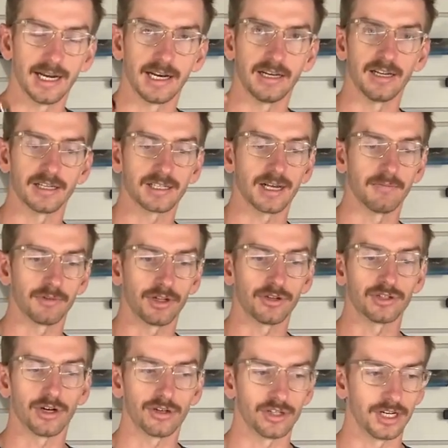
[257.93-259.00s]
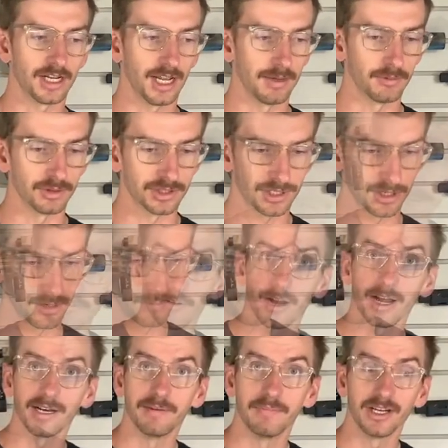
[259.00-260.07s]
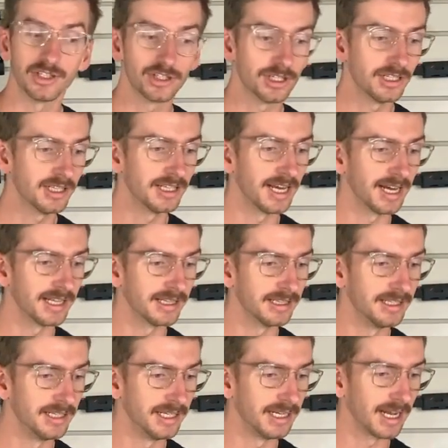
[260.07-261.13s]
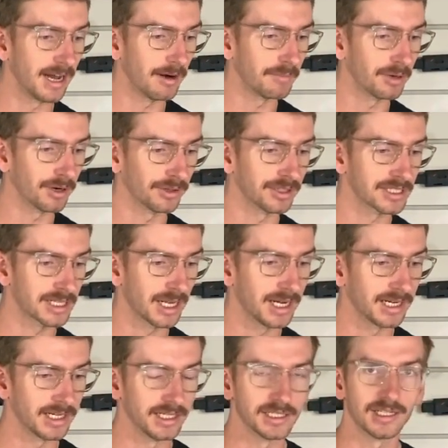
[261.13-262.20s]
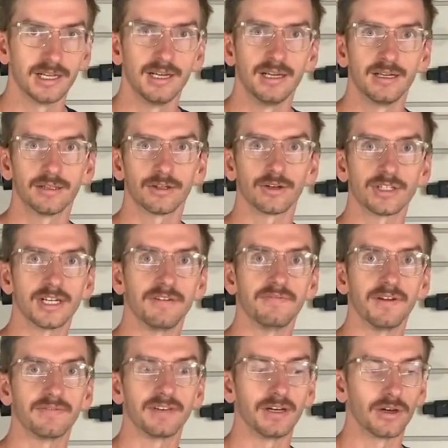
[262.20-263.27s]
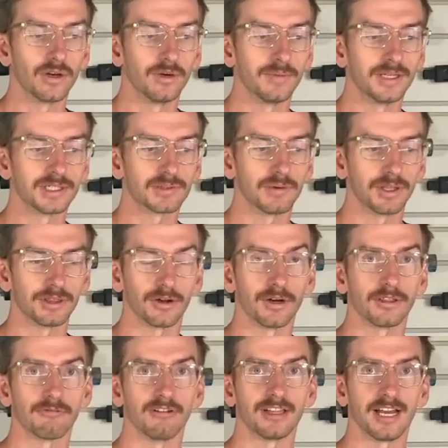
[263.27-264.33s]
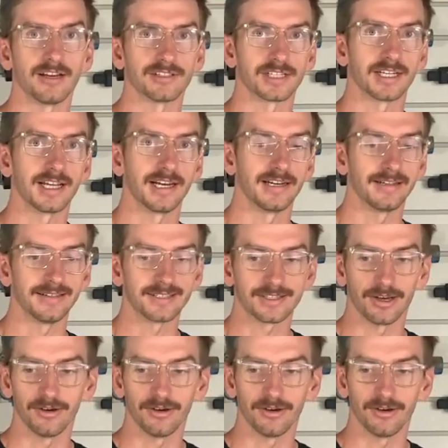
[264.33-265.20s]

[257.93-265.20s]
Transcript: and it does come with your charging cable. I so forgotten to mention that the output on this light is 1350 lumens with 33,000 candela.